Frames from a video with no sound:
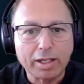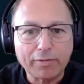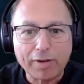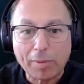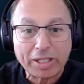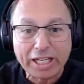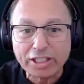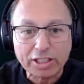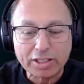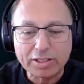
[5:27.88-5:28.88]

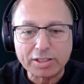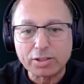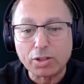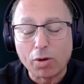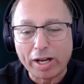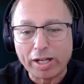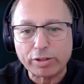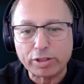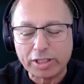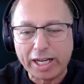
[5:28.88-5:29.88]
applications don't
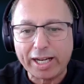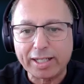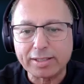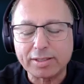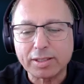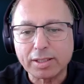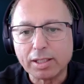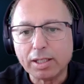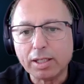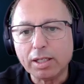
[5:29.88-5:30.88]
understand
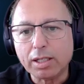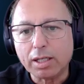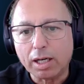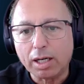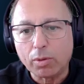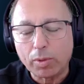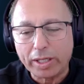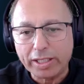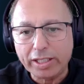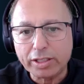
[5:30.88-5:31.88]
what
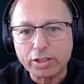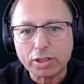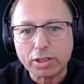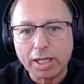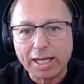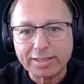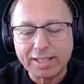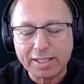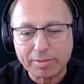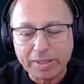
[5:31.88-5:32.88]
each
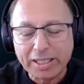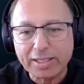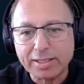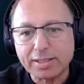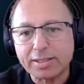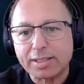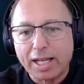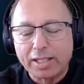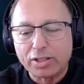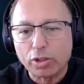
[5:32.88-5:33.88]
asset means
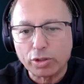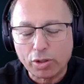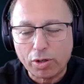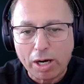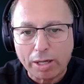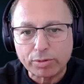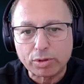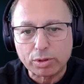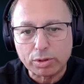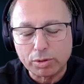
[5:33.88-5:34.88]
and don't know how
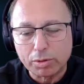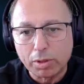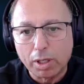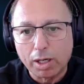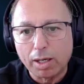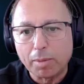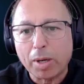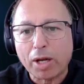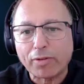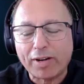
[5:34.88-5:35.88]
to
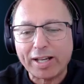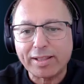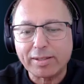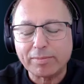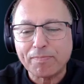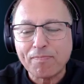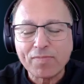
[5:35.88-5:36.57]
modify them.